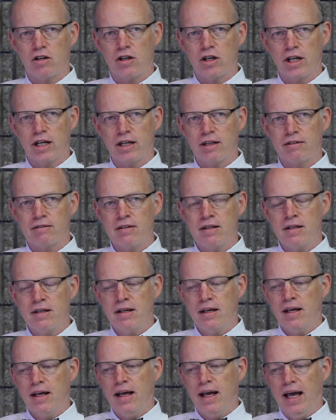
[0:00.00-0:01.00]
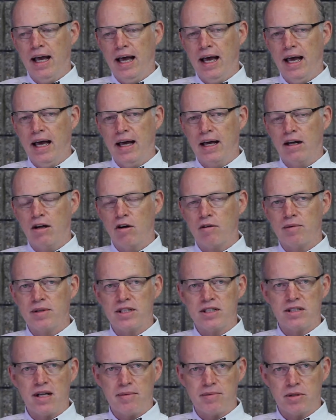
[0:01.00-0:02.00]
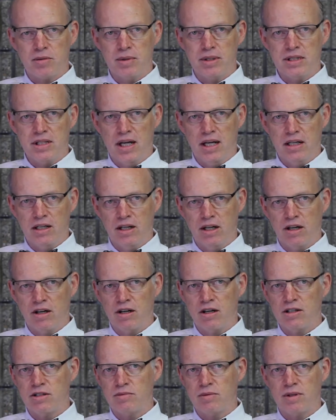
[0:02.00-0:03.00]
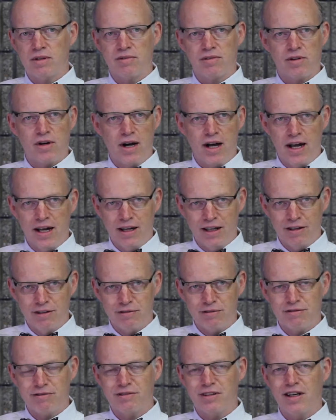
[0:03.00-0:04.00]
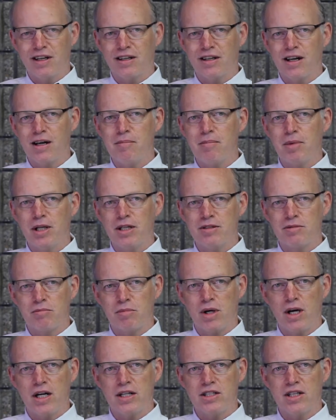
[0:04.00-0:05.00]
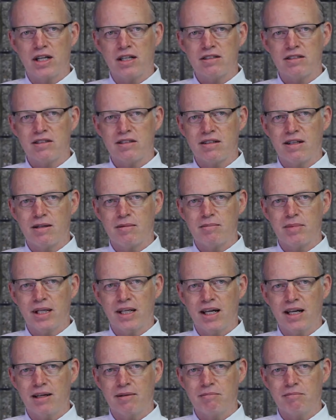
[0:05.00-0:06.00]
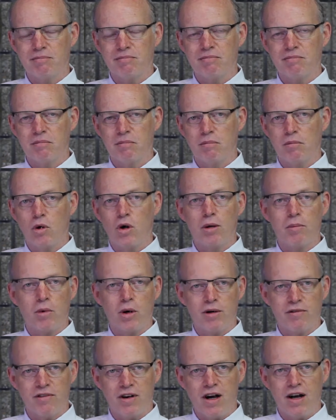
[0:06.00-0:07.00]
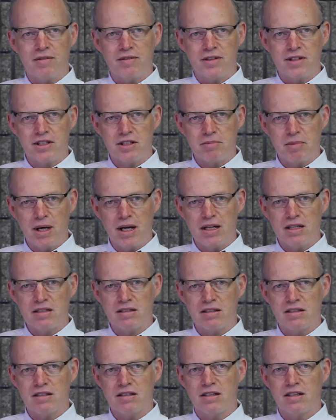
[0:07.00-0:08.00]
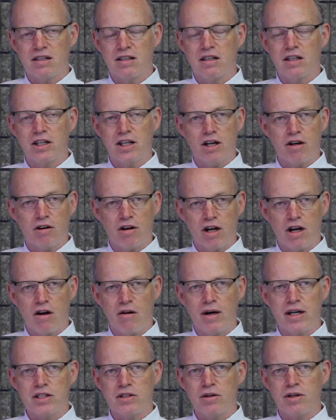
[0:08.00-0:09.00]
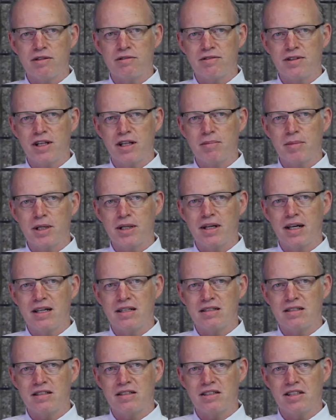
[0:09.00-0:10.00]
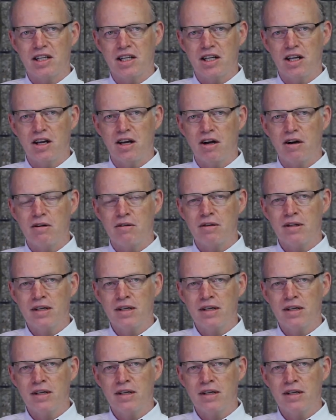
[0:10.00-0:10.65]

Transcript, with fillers: learning. And over the subsequent 10 years, with a variety of uh, companies and projects, uh, became more and more involved in the space until a year ago I joined Filament as the CEO.